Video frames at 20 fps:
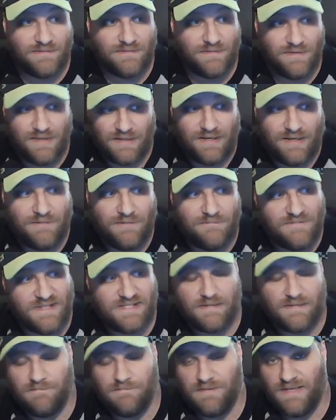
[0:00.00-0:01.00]
They didn't
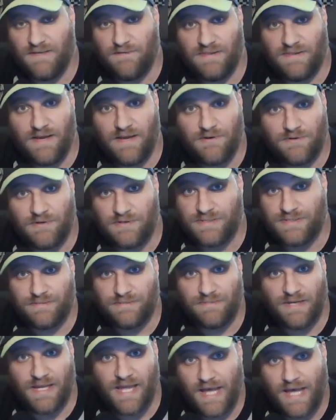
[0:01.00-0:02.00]
miss a beat without Christian
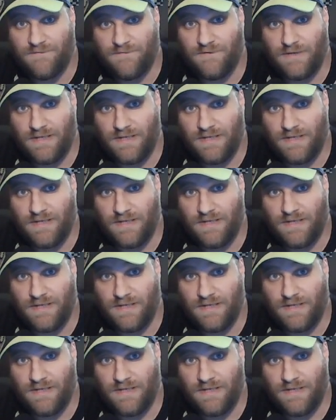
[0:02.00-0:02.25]
McCaffrey,